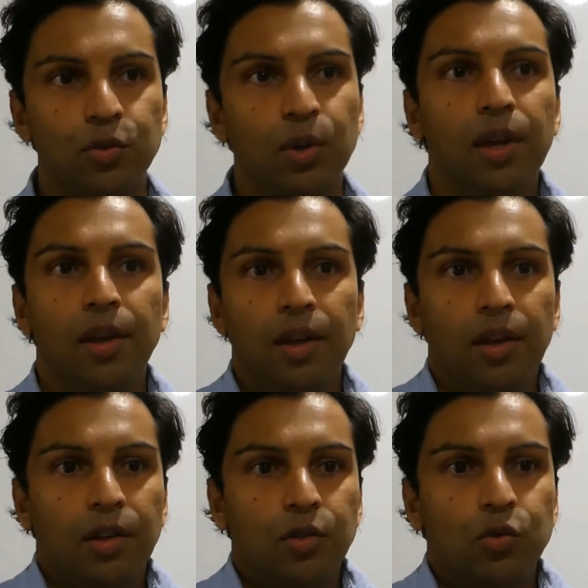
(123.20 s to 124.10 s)
to
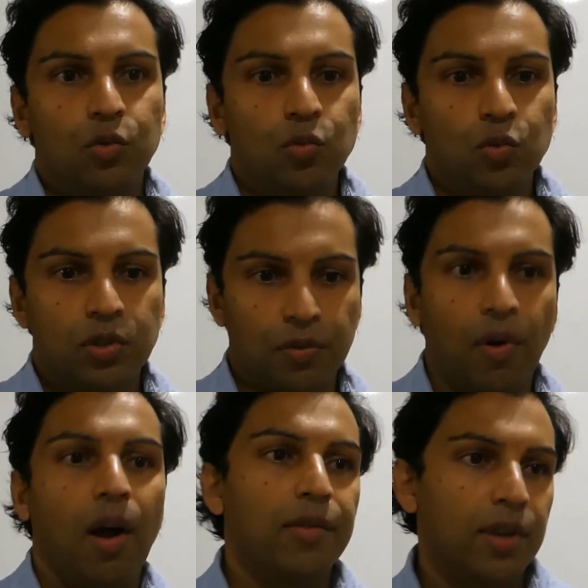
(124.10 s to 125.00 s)

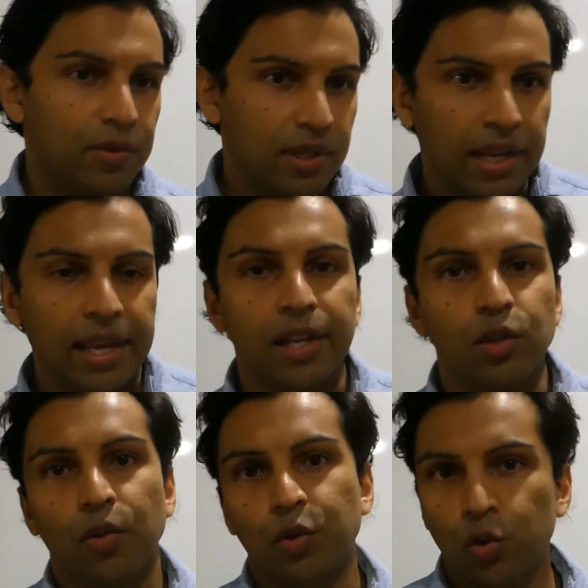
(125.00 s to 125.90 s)
survive, you have to eat,
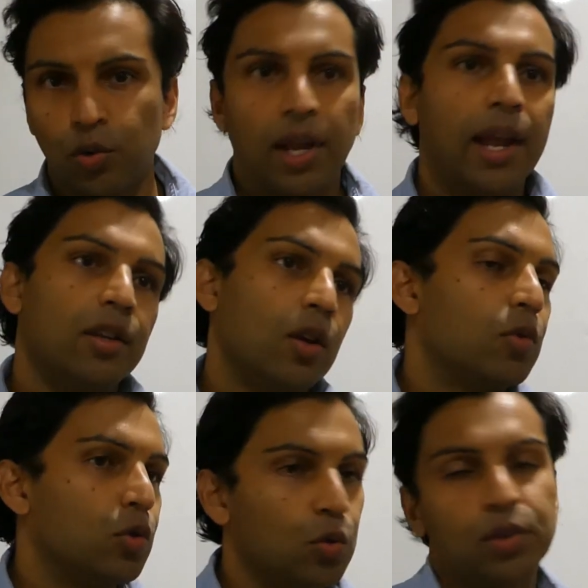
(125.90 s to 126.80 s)
you have to create, you have
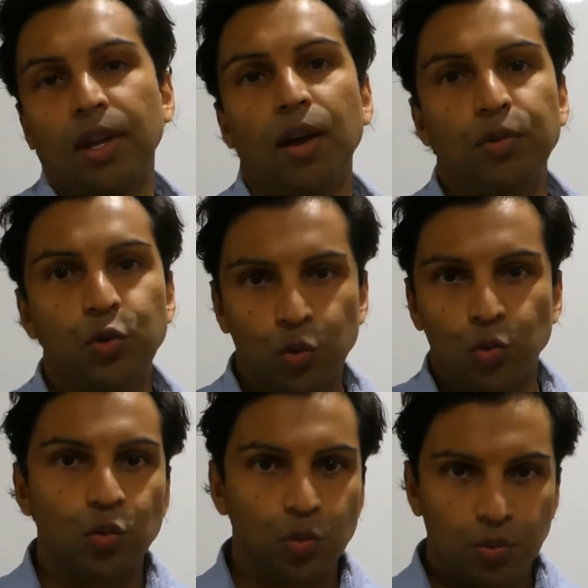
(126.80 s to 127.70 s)
to do stuff
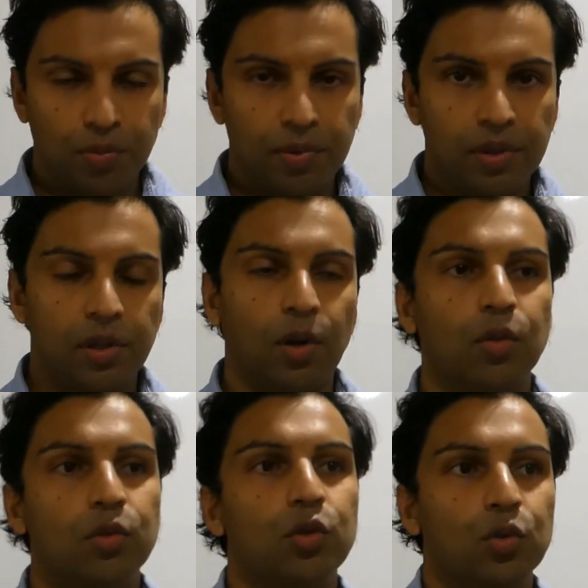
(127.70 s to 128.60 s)
to, you know,
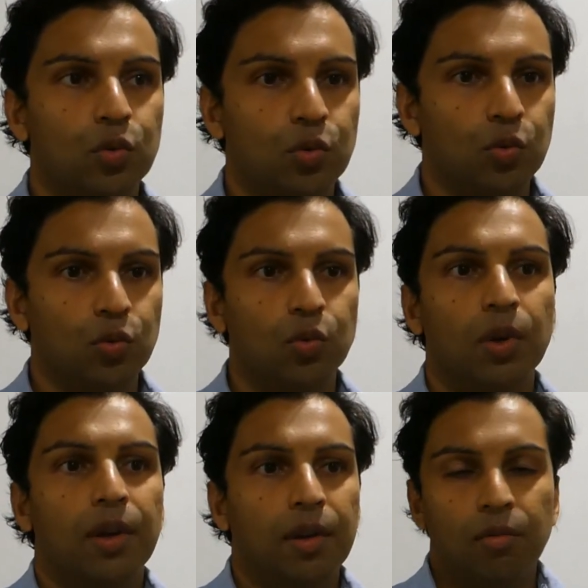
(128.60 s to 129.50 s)
to,
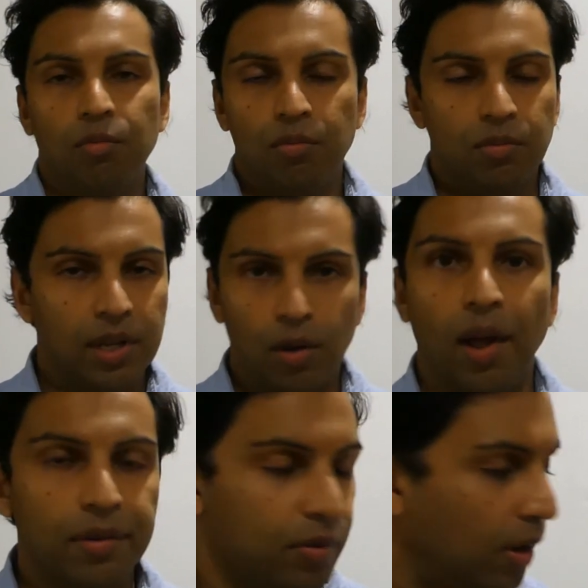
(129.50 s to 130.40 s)
in
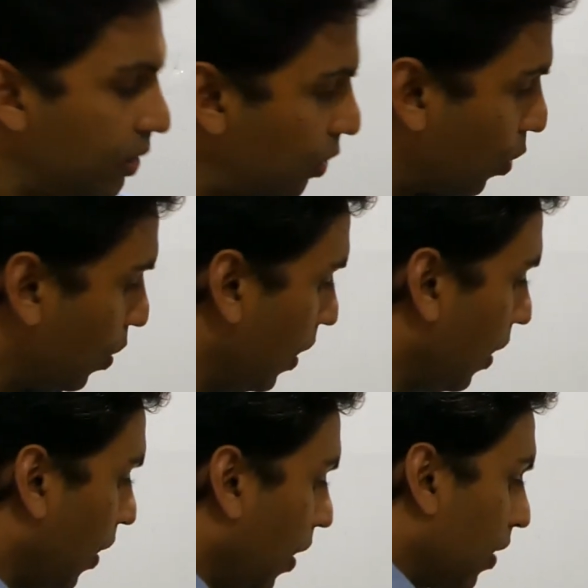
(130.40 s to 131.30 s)
life, right? So
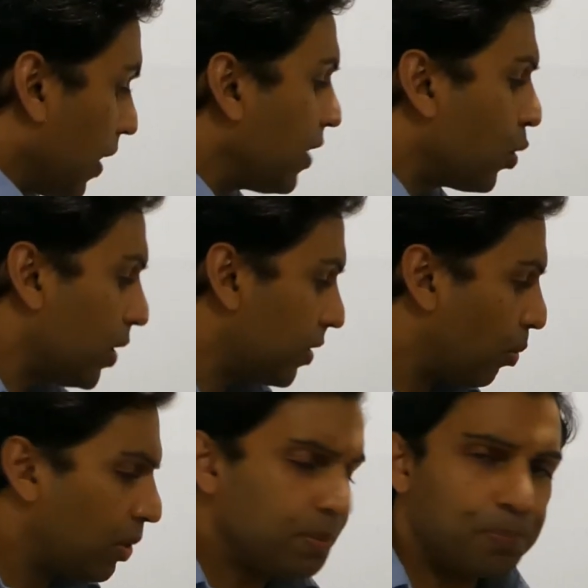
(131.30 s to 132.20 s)
that's a quick
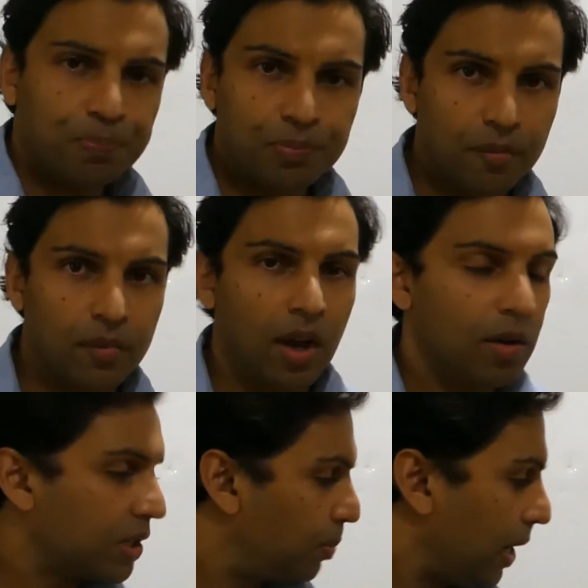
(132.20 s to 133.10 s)
summary. I'll
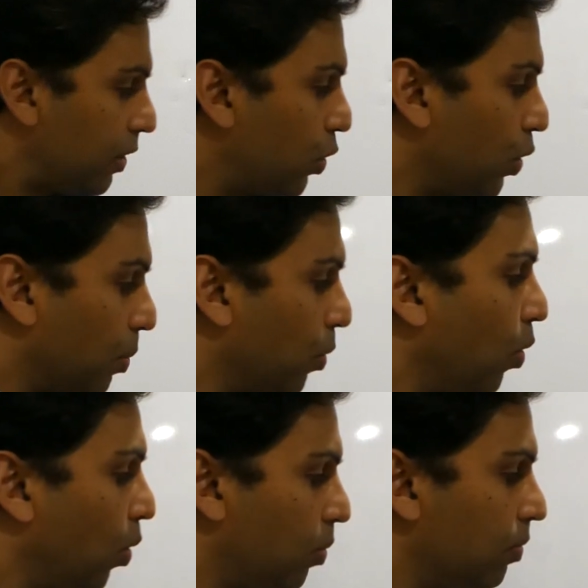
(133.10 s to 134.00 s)
explain it to you in a
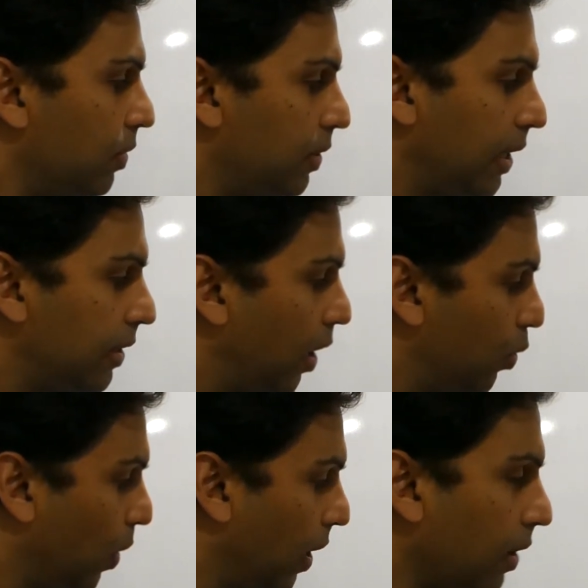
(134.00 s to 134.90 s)
more
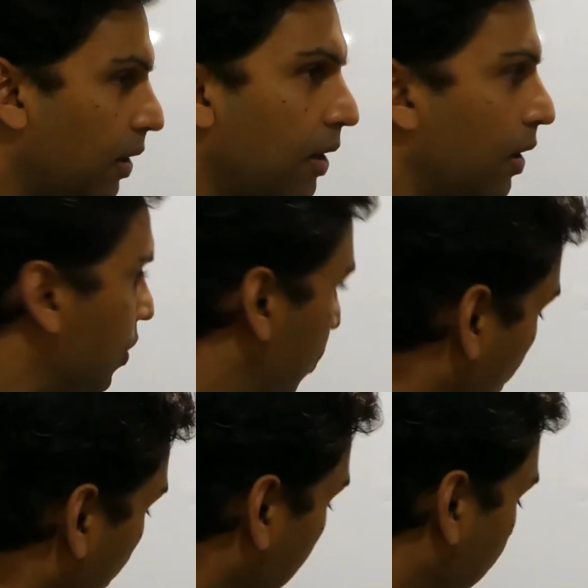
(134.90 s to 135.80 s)
detailed way.
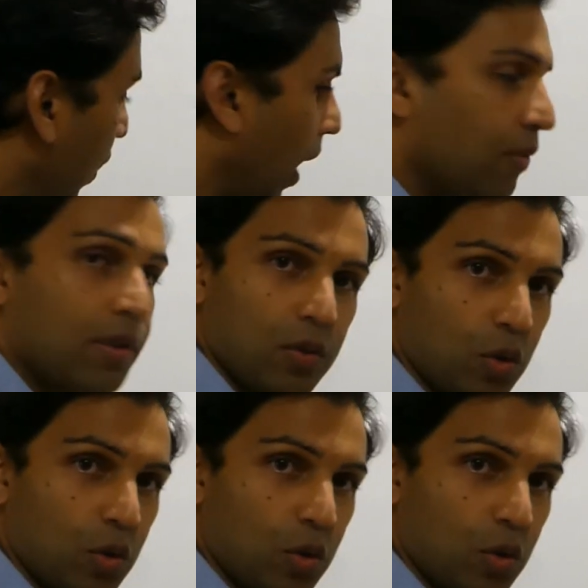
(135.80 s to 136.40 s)
So if you have the